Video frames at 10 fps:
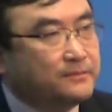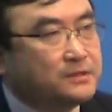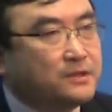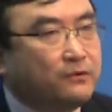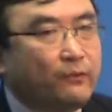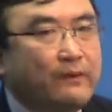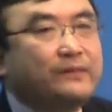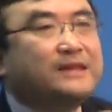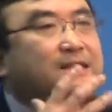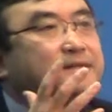So when
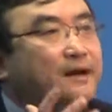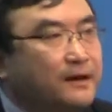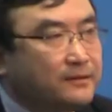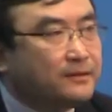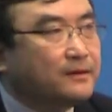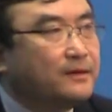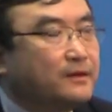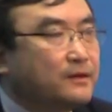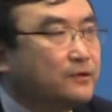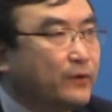we design
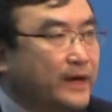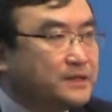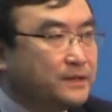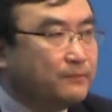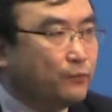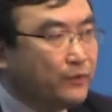the regime,